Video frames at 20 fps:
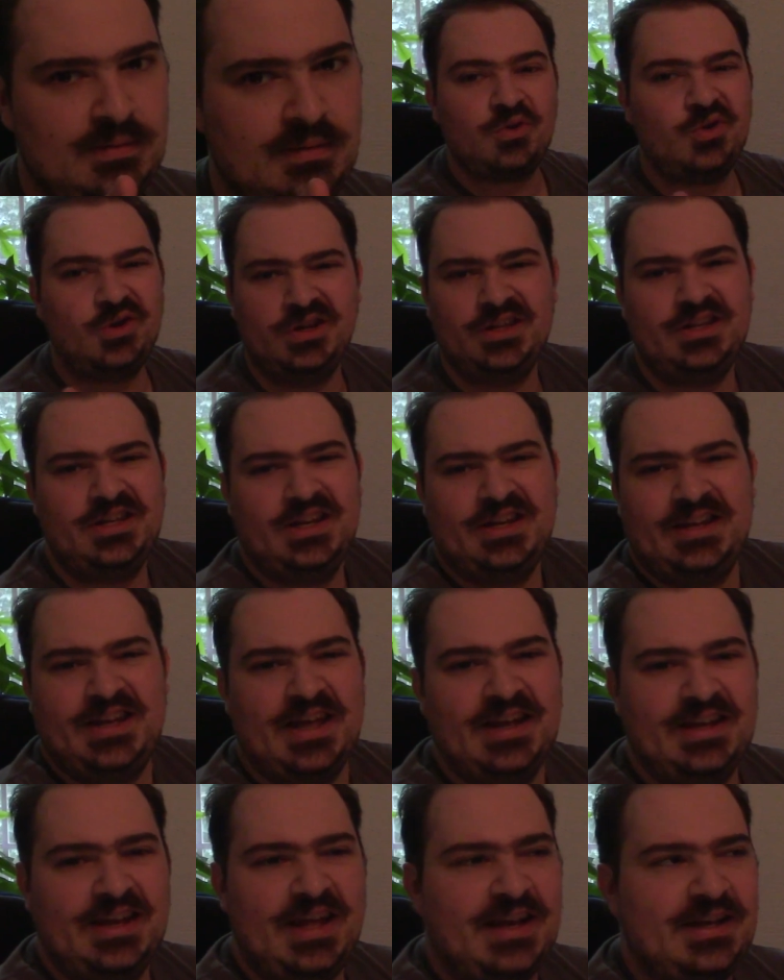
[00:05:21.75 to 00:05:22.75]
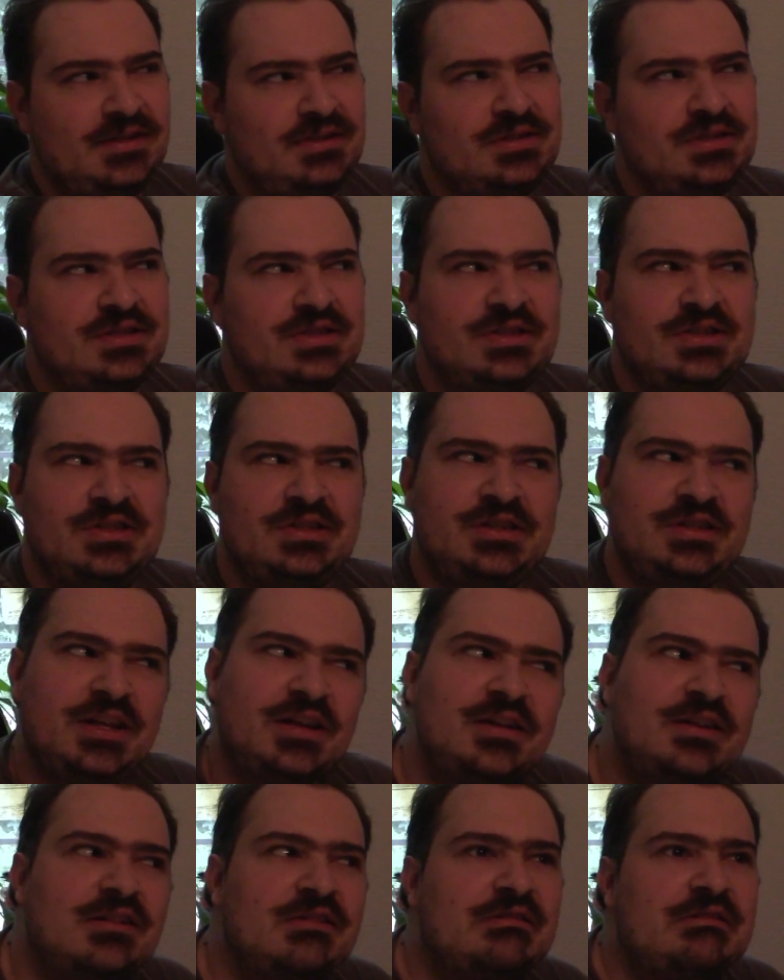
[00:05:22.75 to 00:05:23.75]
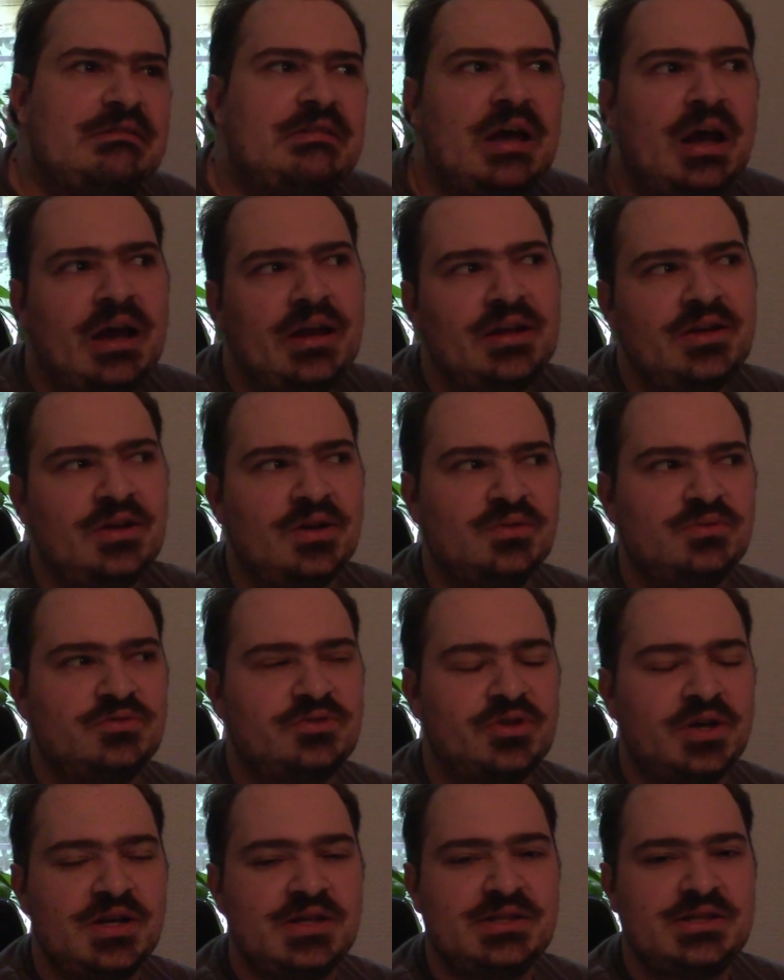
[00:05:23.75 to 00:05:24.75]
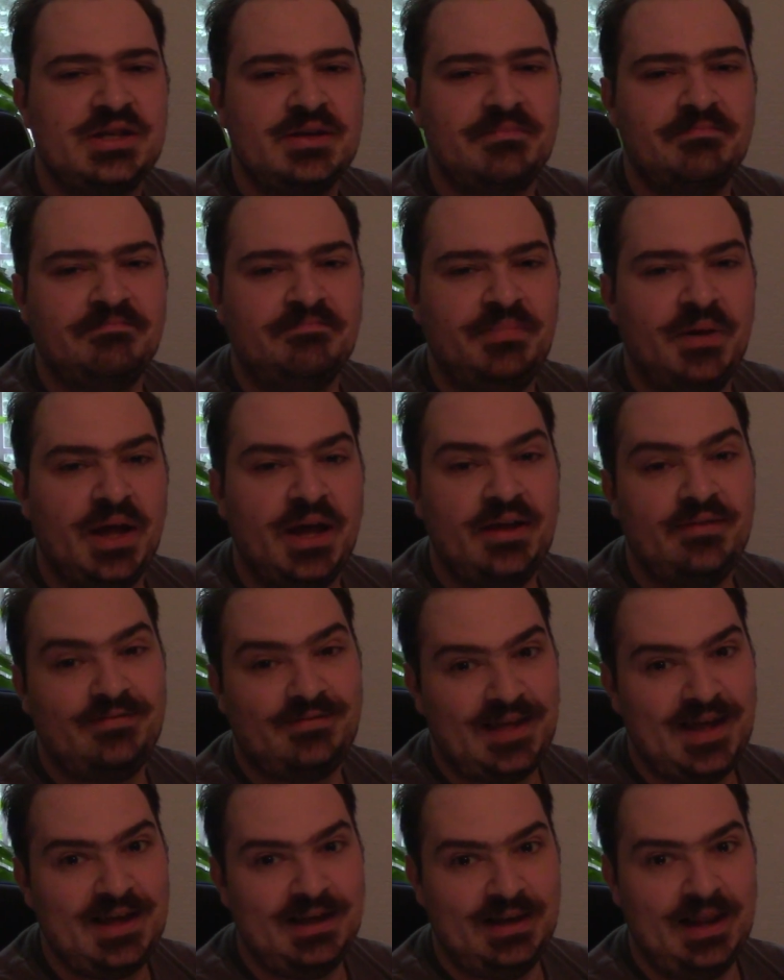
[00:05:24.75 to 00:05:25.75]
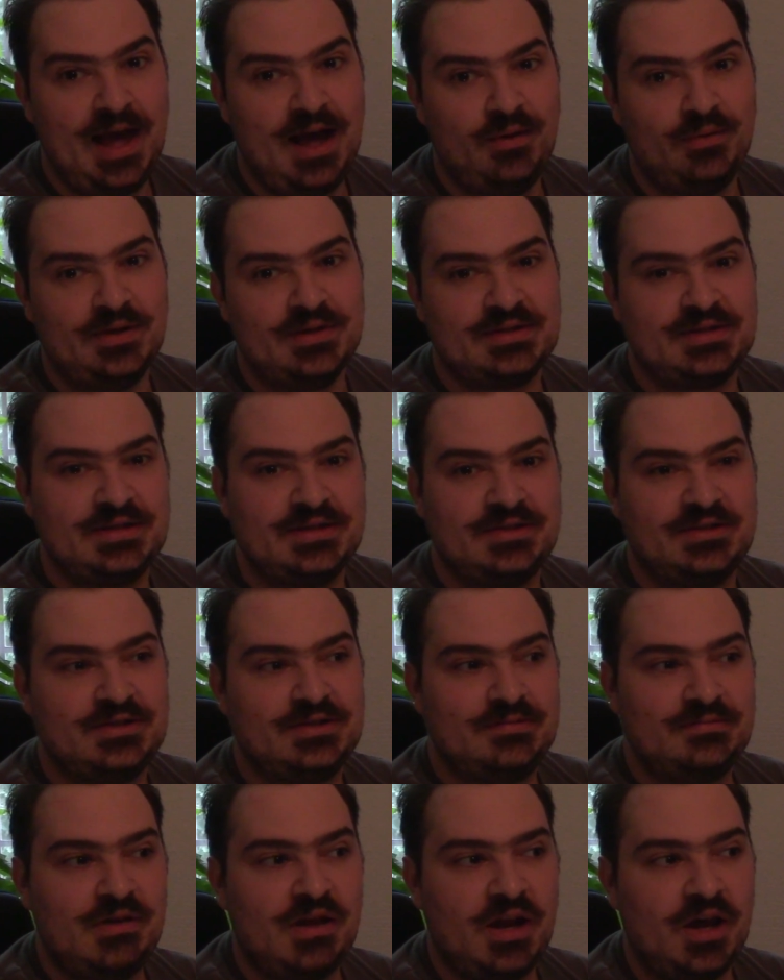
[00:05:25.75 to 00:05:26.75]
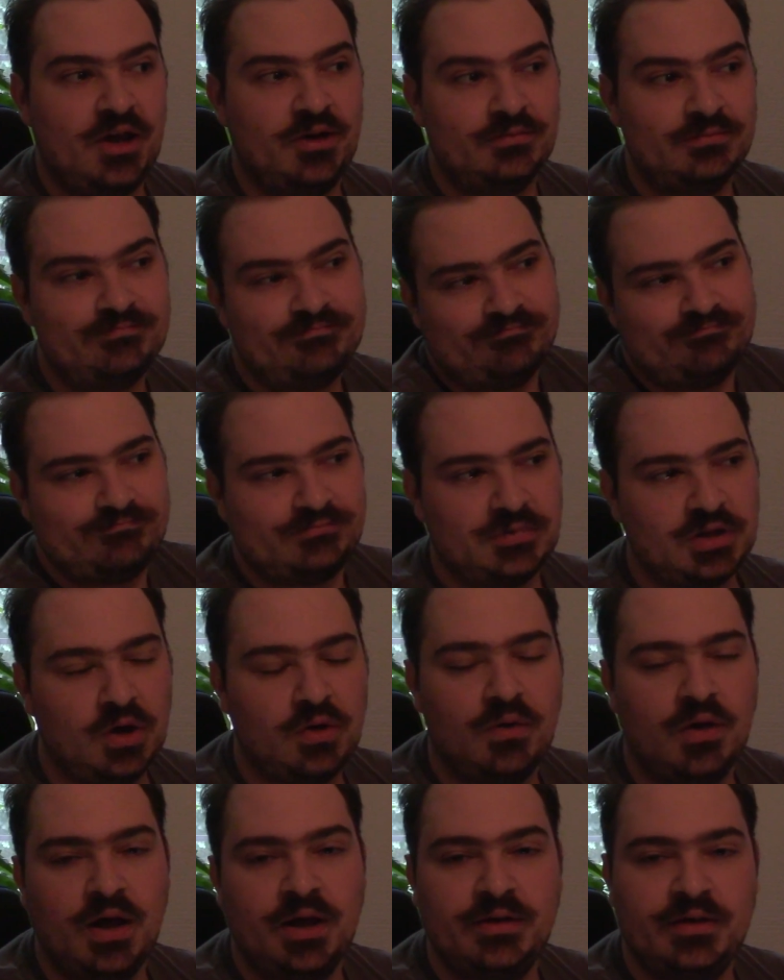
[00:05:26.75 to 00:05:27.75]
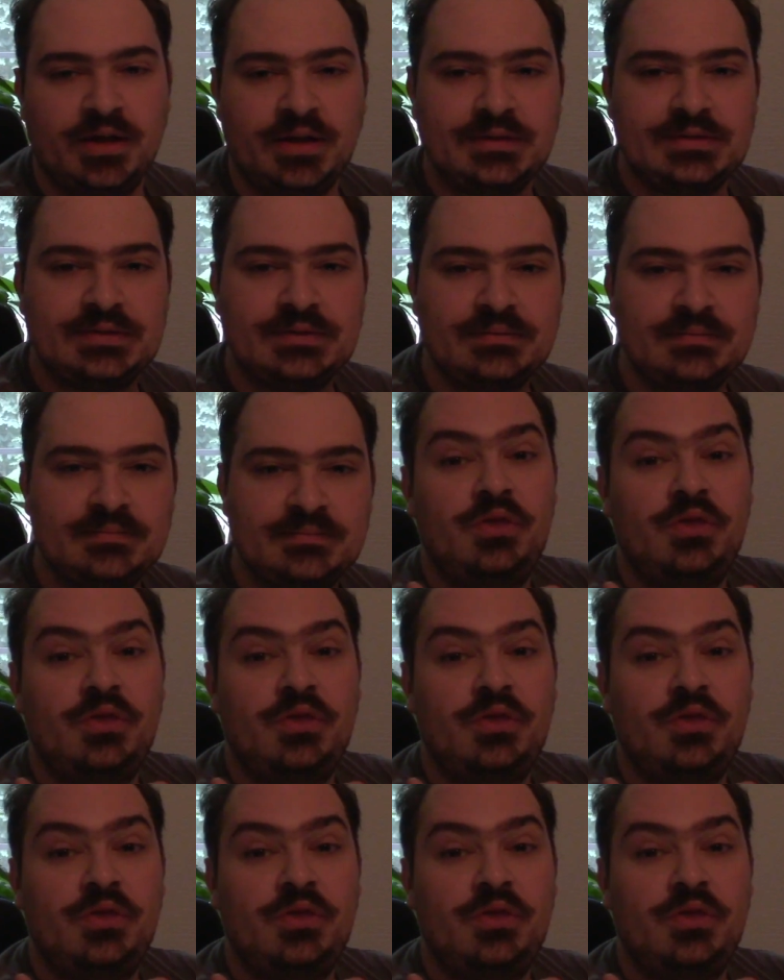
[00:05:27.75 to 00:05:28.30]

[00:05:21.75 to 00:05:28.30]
Krillin and Dende still kinda don't trust him, but they allow it since, Gohan does.